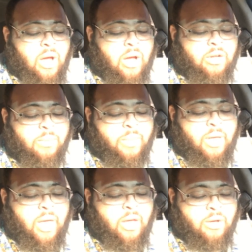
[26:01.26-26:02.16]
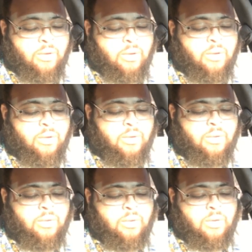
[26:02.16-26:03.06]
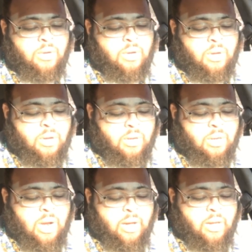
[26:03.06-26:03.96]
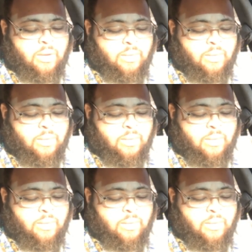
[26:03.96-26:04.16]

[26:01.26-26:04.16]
gonna also be killed. Salaki.